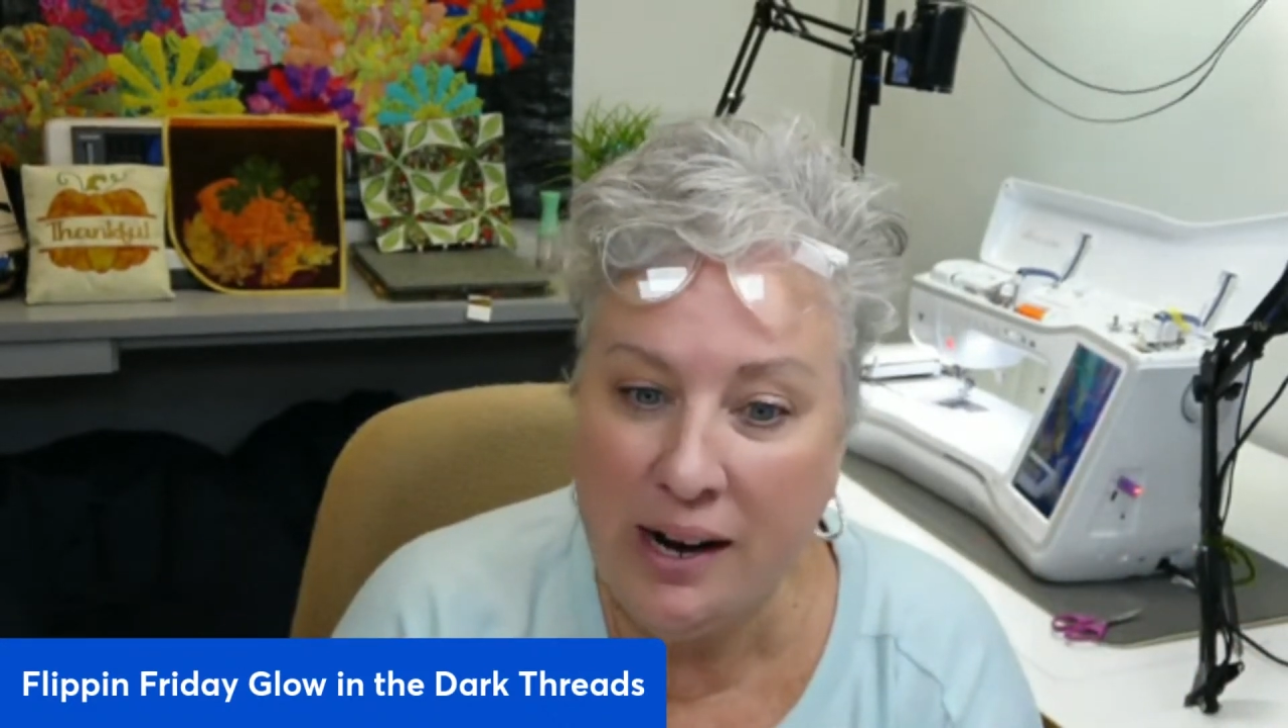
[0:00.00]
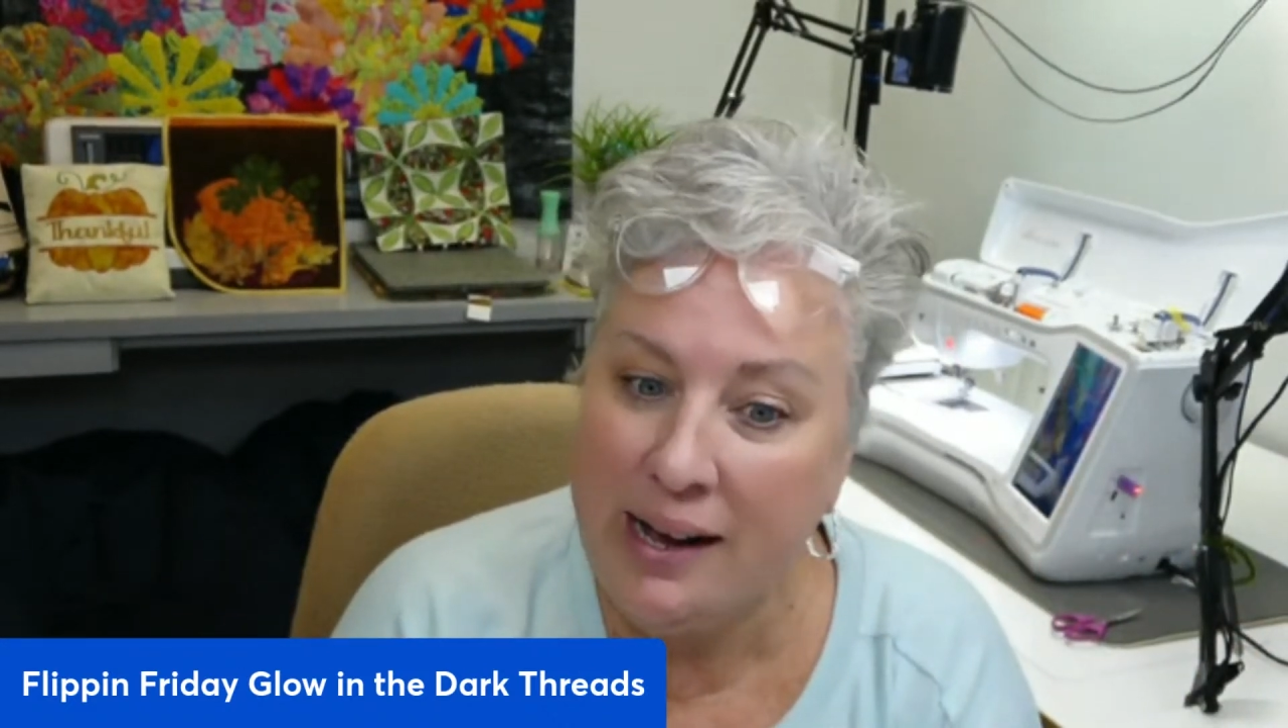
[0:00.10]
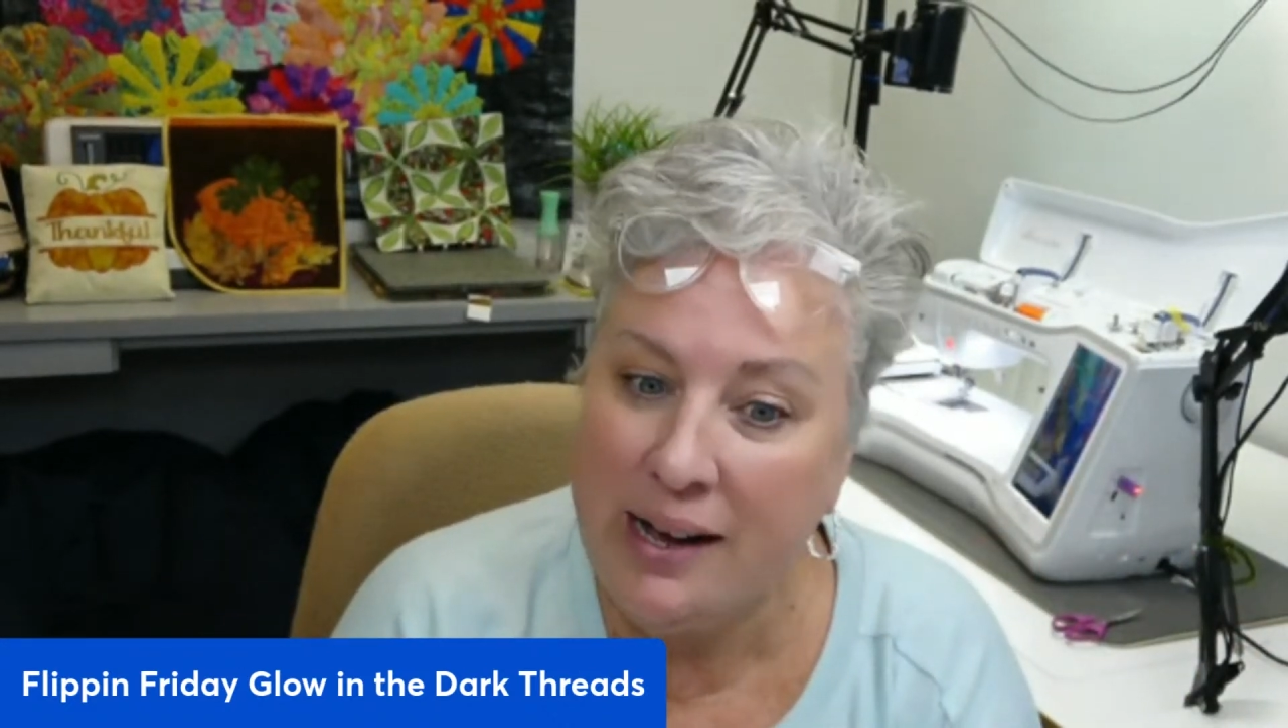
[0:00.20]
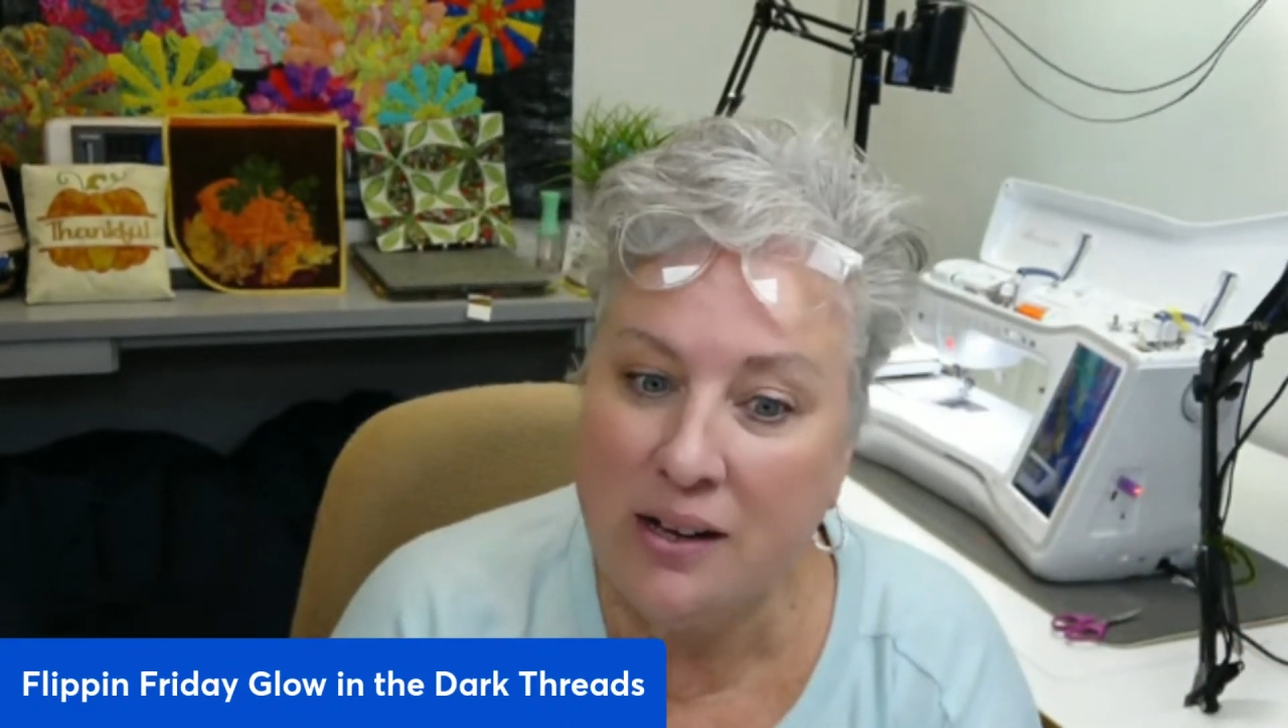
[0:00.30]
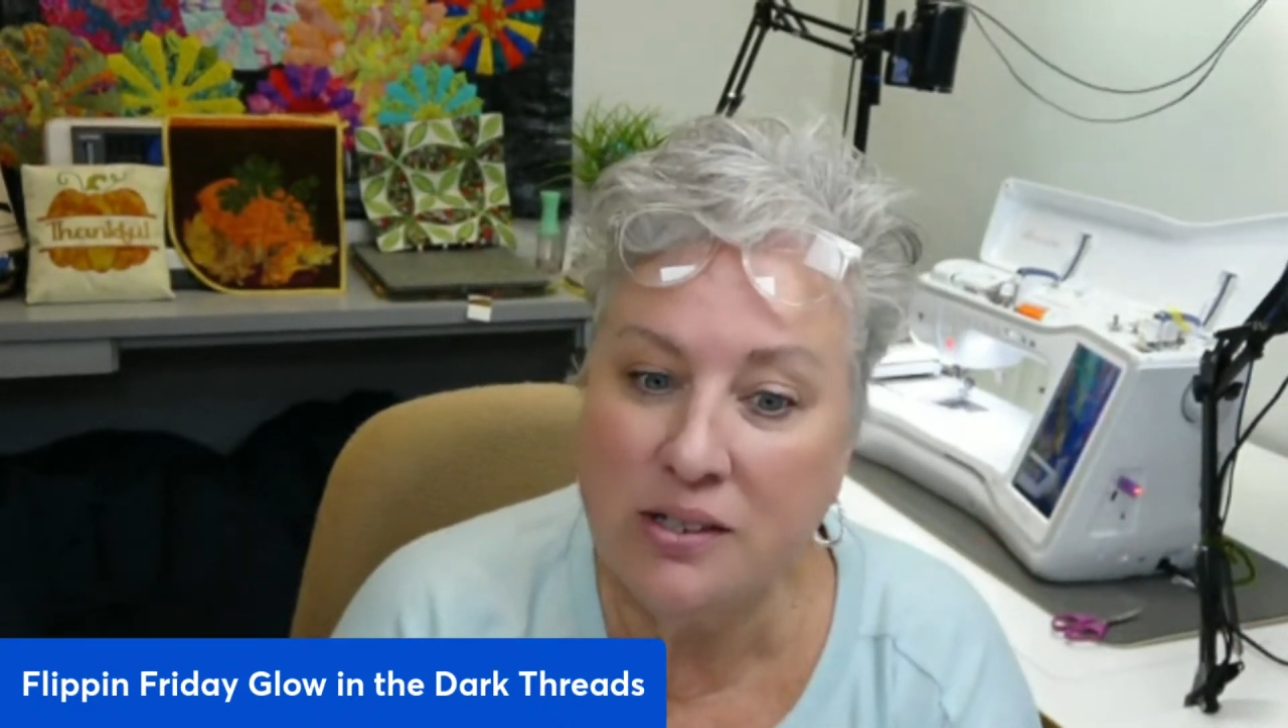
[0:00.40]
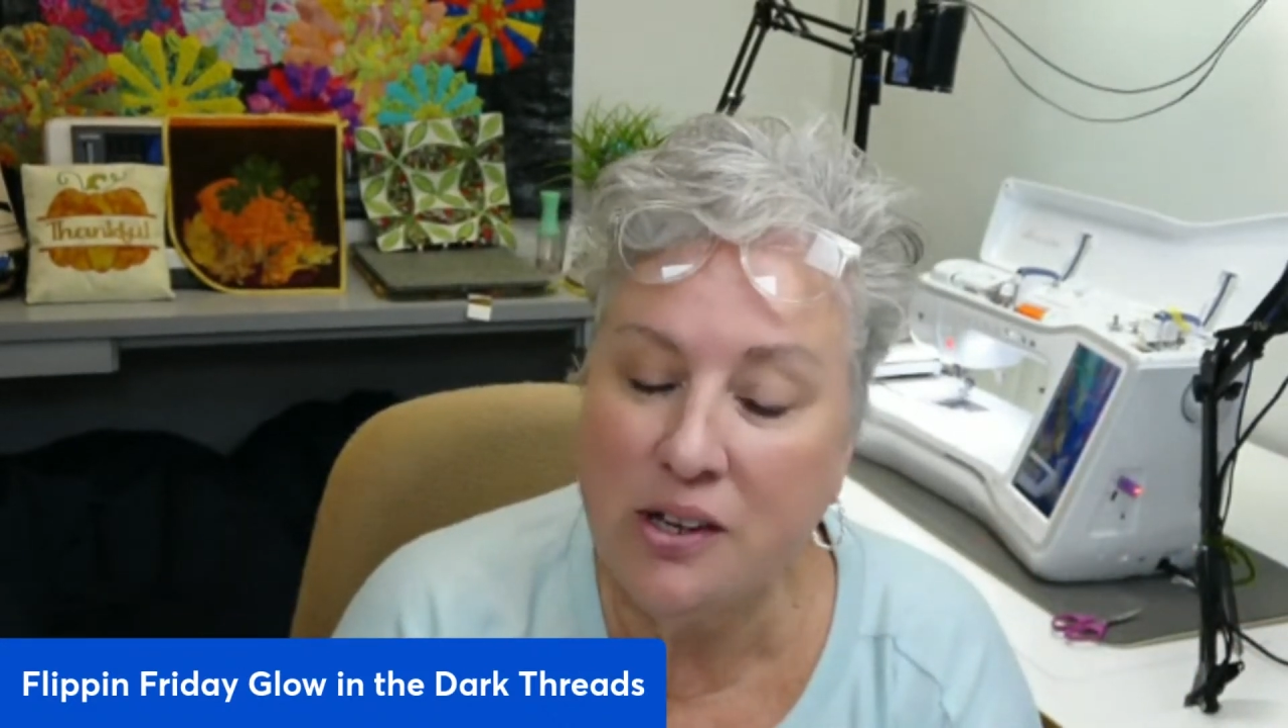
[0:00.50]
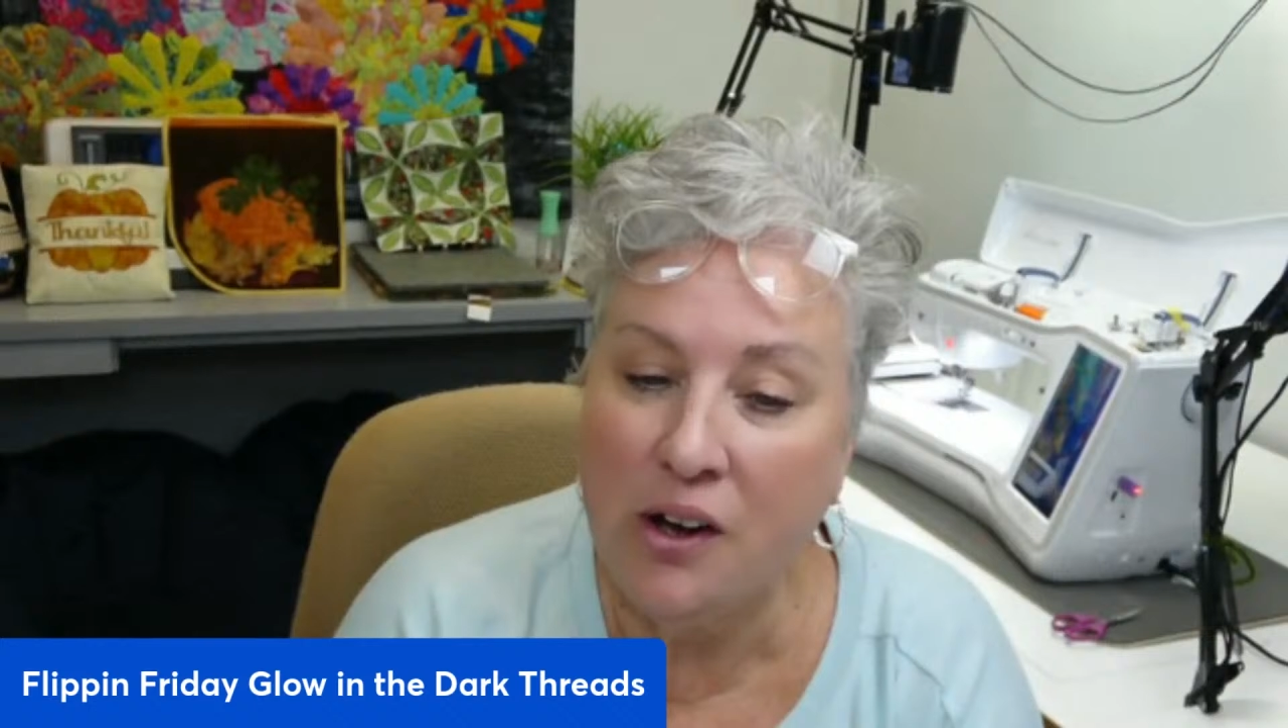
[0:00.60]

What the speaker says: house